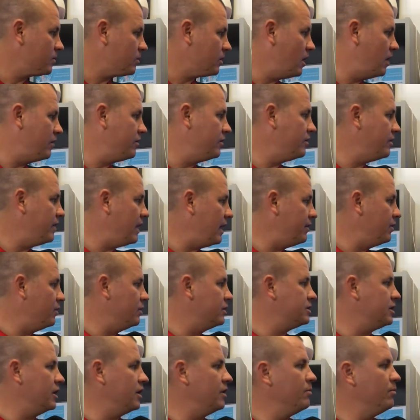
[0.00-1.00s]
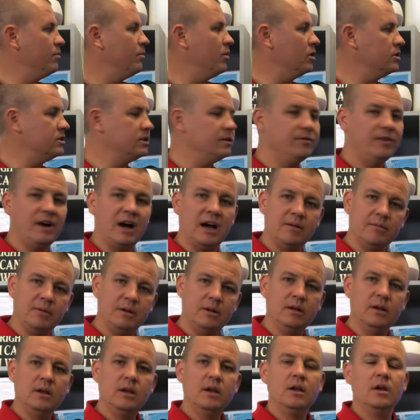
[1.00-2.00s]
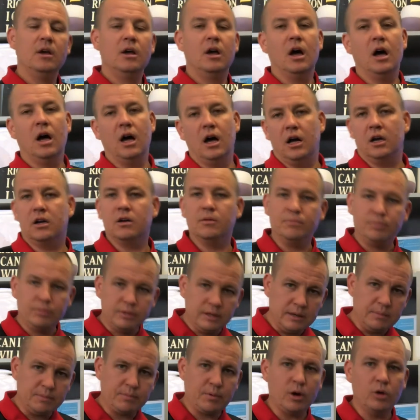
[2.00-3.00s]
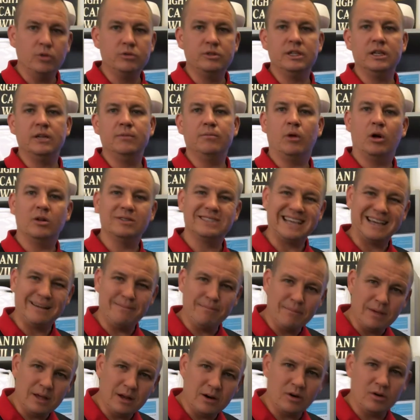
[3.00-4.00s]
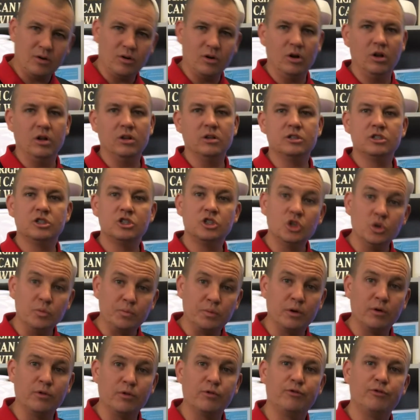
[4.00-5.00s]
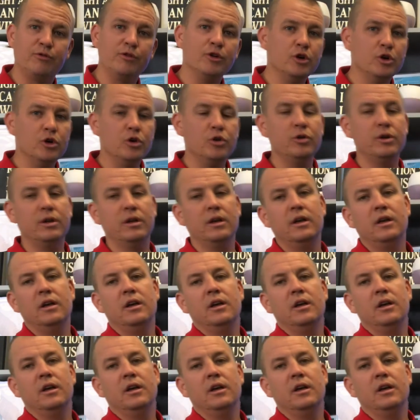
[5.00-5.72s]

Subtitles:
Other than that, though, it's a multivitamin, complete protein, multi-mineral, superfood.